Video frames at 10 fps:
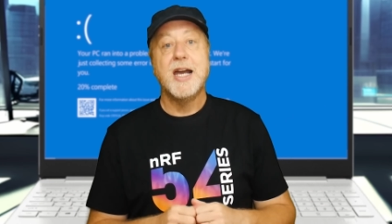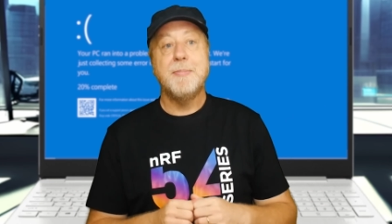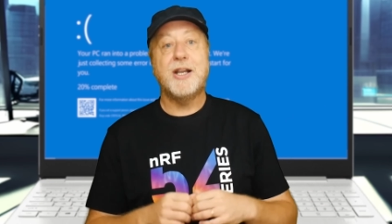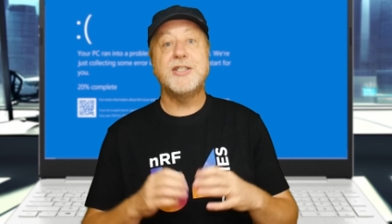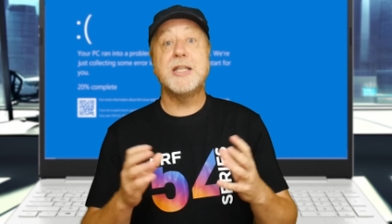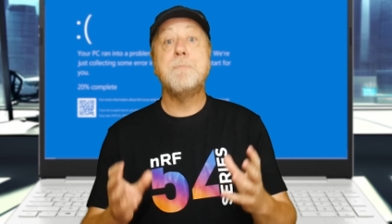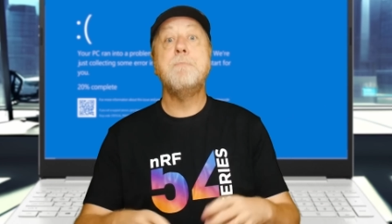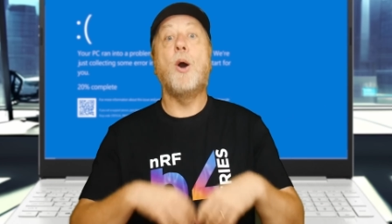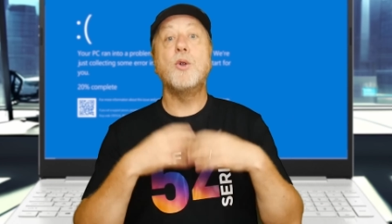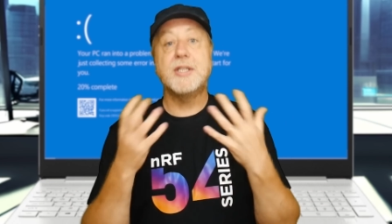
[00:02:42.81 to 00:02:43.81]
because it's
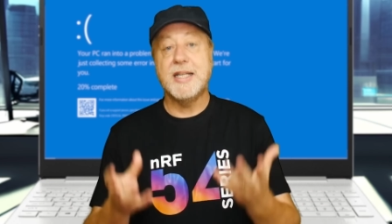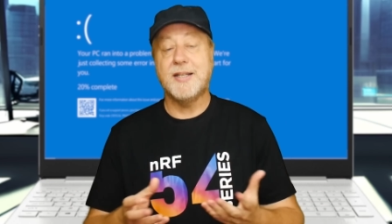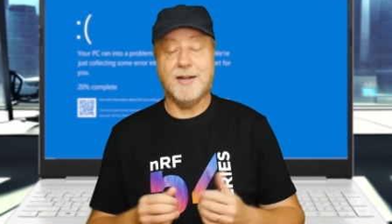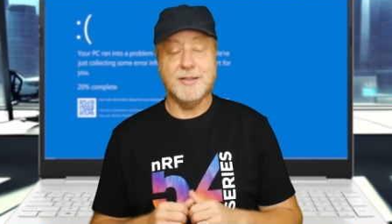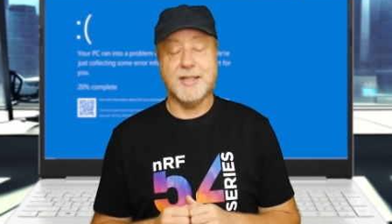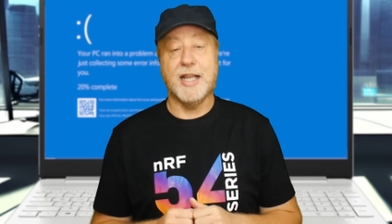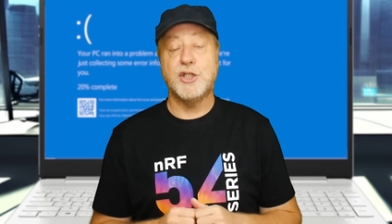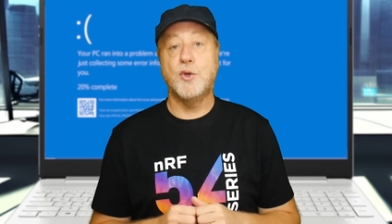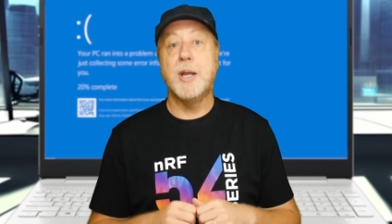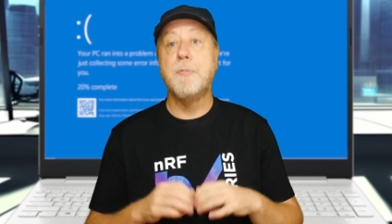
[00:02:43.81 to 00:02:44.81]
multitasking, it's
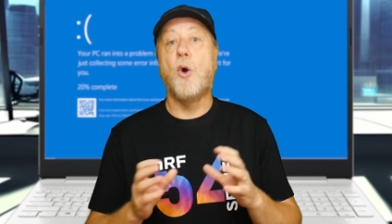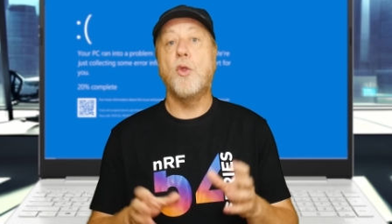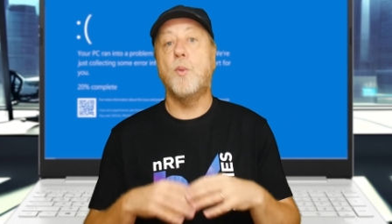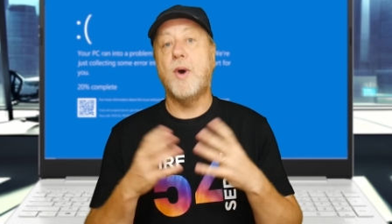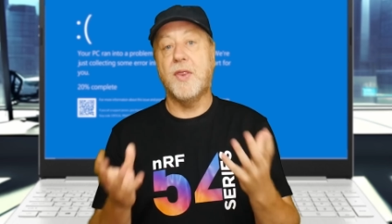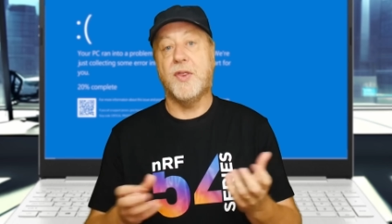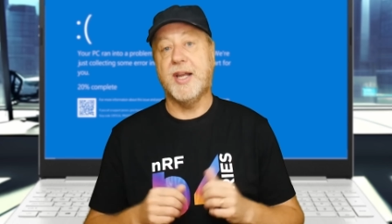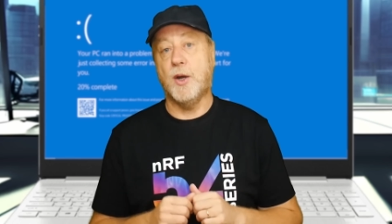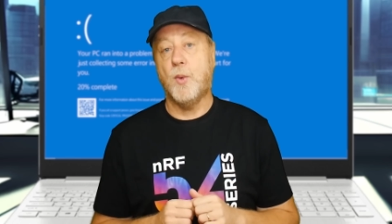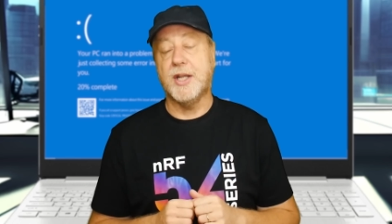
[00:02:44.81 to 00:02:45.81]
doing more than one
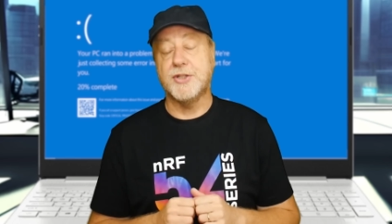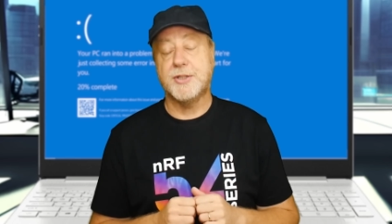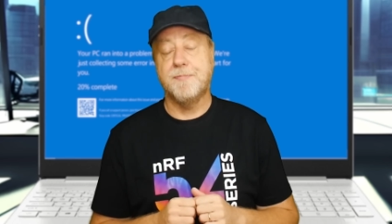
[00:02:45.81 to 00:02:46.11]
thing at once.